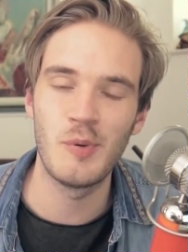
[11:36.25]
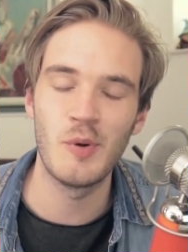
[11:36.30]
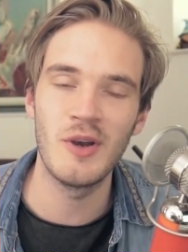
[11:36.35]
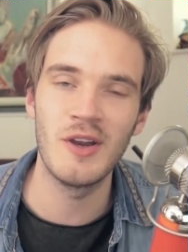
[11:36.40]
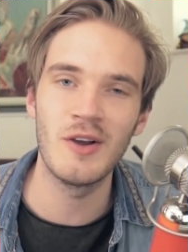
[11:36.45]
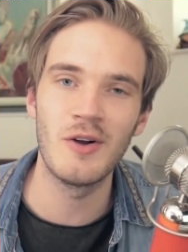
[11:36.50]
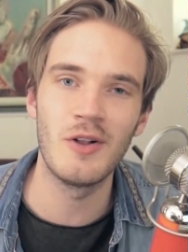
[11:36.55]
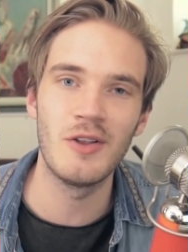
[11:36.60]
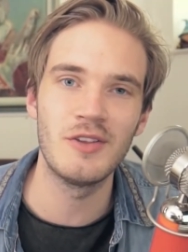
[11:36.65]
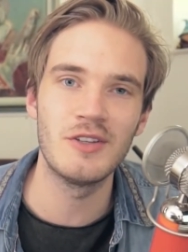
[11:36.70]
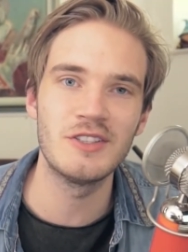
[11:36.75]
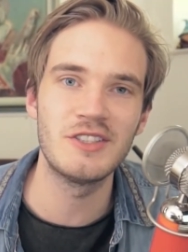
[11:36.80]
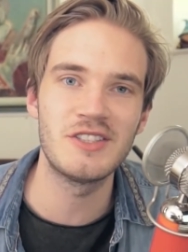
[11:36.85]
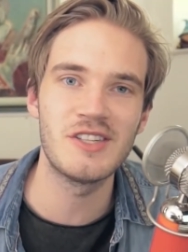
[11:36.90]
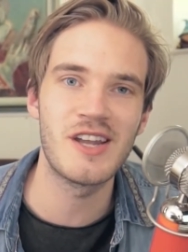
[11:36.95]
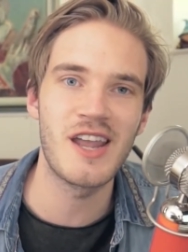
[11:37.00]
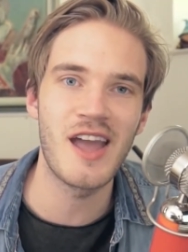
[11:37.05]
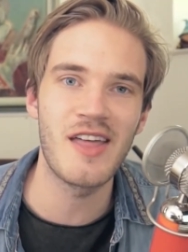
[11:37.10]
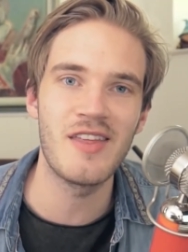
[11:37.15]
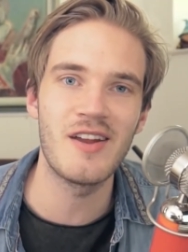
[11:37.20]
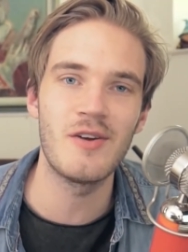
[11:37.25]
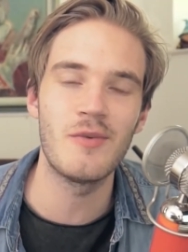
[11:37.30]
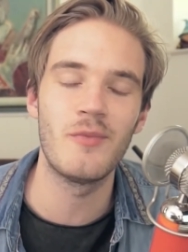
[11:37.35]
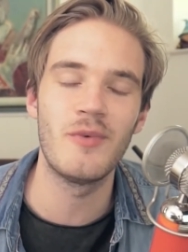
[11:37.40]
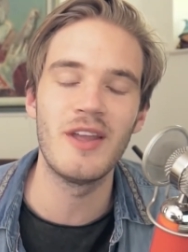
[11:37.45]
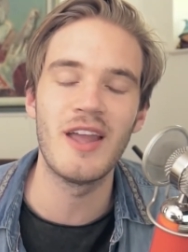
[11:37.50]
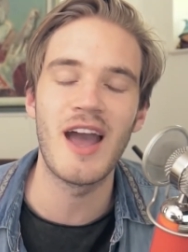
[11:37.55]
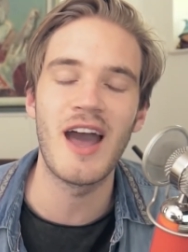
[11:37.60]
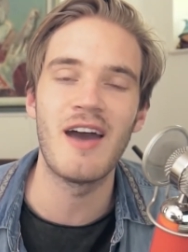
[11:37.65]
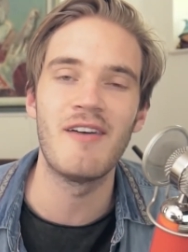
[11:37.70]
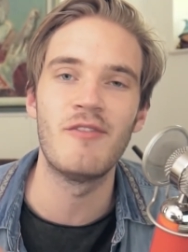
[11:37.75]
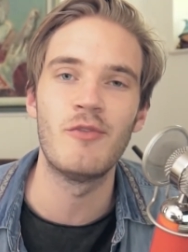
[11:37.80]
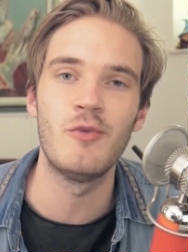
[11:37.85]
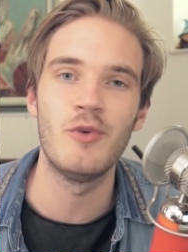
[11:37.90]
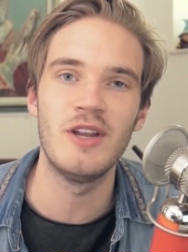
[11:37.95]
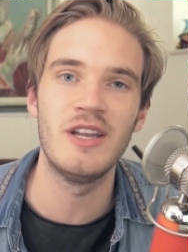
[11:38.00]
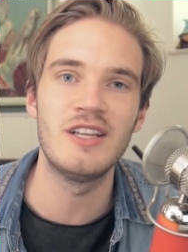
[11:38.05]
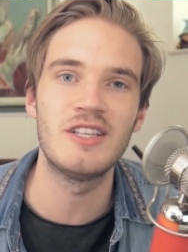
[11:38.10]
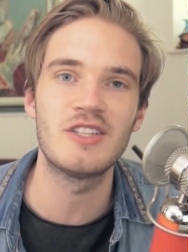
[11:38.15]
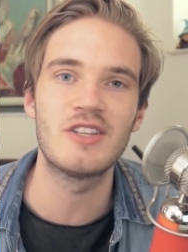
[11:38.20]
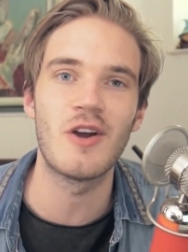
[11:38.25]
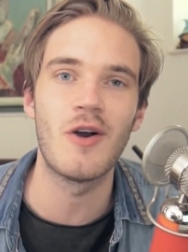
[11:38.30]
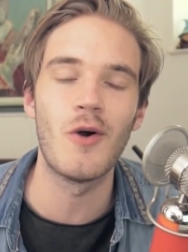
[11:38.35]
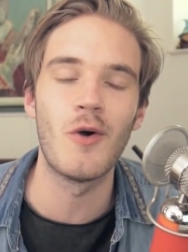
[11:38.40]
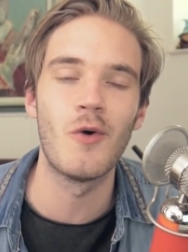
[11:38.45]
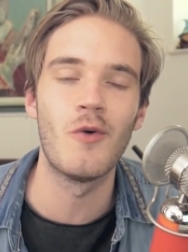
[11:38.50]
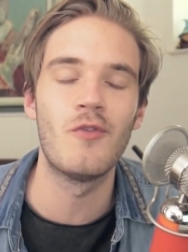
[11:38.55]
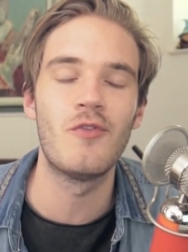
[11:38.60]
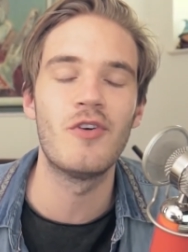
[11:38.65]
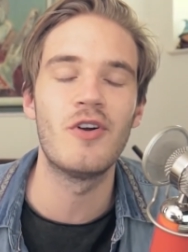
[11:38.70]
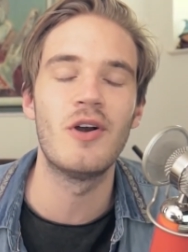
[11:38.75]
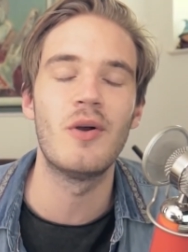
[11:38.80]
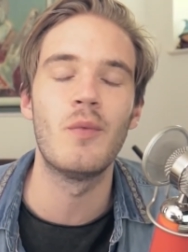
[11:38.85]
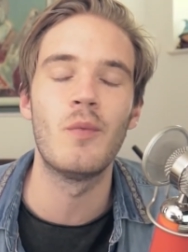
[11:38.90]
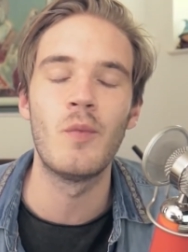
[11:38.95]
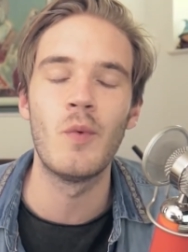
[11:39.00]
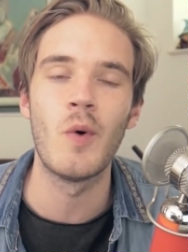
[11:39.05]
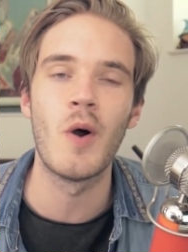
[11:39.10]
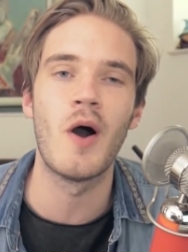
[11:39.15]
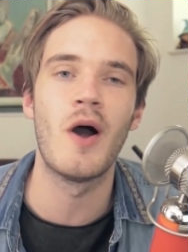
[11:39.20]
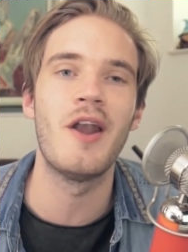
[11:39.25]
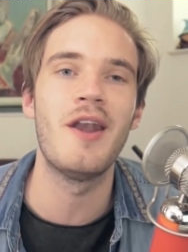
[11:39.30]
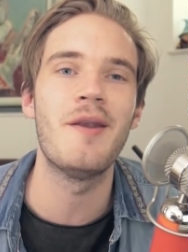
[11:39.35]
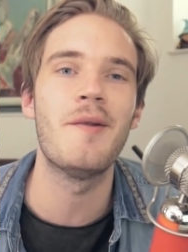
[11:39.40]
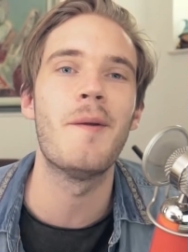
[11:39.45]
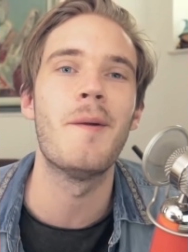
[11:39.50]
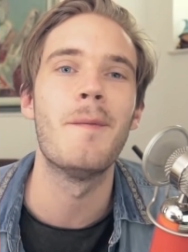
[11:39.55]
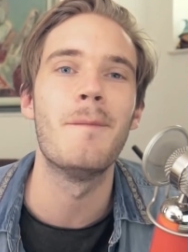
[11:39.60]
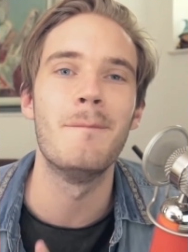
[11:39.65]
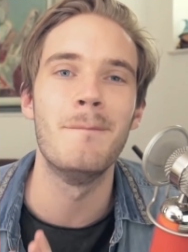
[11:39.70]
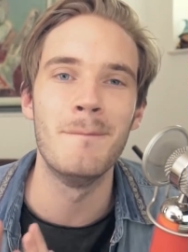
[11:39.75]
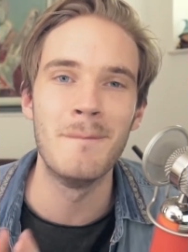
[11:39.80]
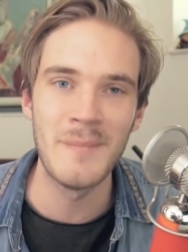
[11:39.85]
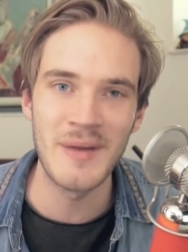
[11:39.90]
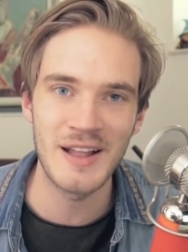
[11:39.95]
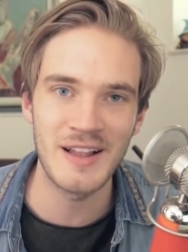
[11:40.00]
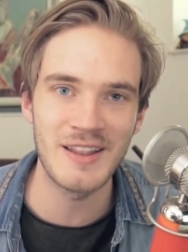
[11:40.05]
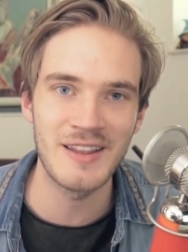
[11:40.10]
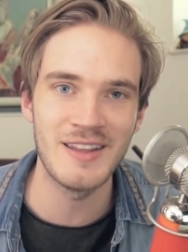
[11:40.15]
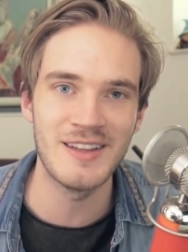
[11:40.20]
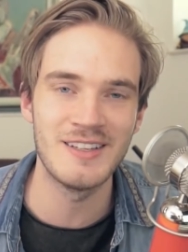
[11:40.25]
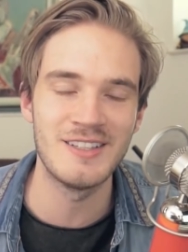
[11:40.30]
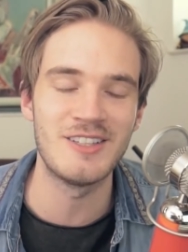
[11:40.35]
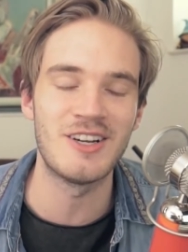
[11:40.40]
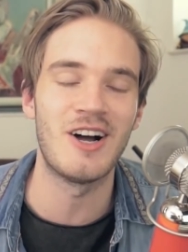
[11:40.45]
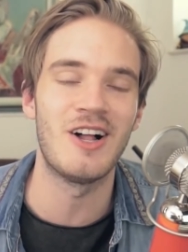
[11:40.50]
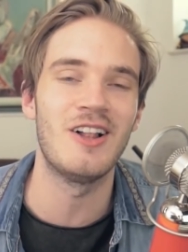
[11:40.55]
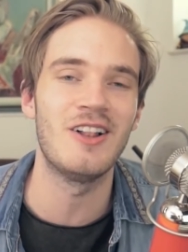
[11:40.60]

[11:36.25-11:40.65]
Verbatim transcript: Putting all those together, we have reached over $1 million